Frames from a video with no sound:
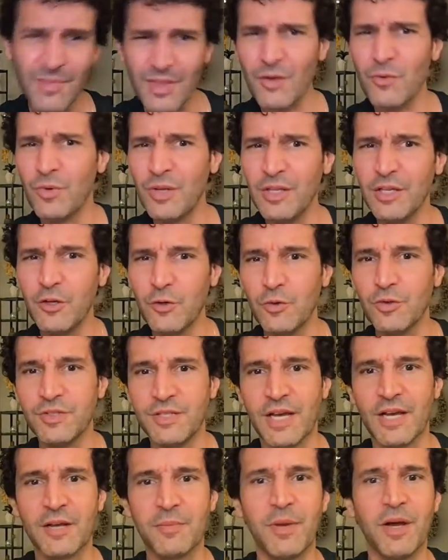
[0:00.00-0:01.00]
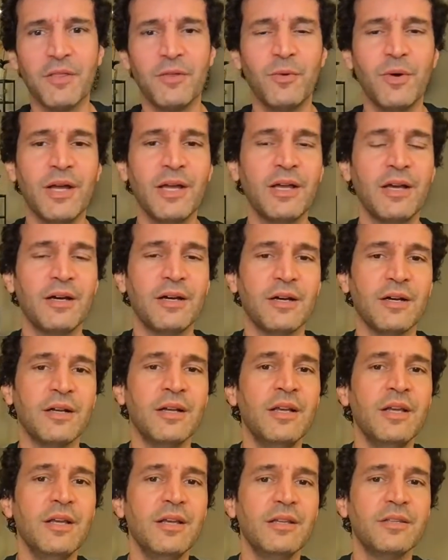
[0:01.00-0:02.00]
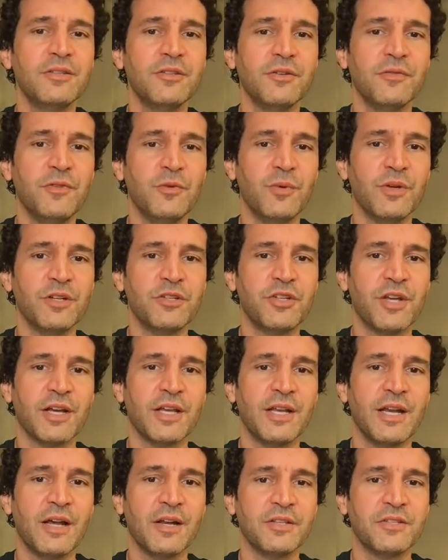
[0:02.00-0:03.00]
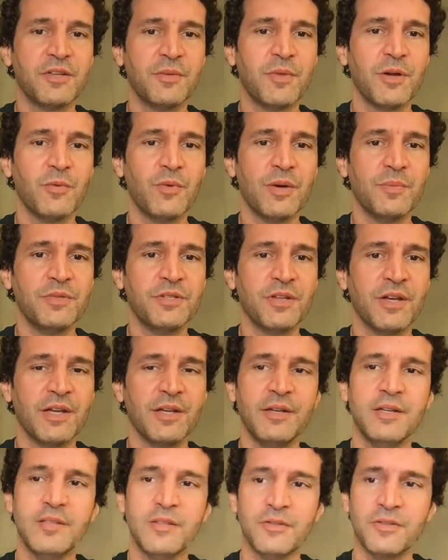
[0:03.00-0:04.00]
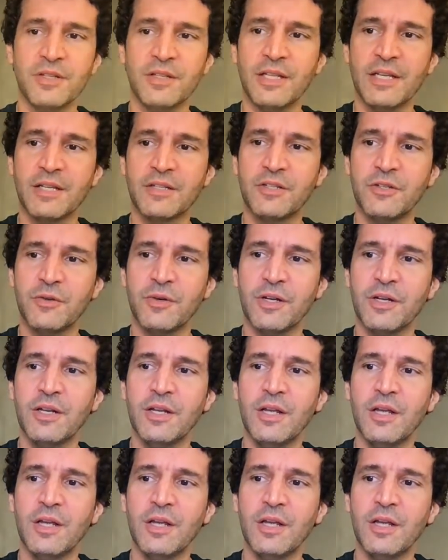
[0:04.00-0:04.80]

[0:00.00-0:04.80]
Really cool deck, by the way. So if you want to check it out, it's on my website. There's a link to it.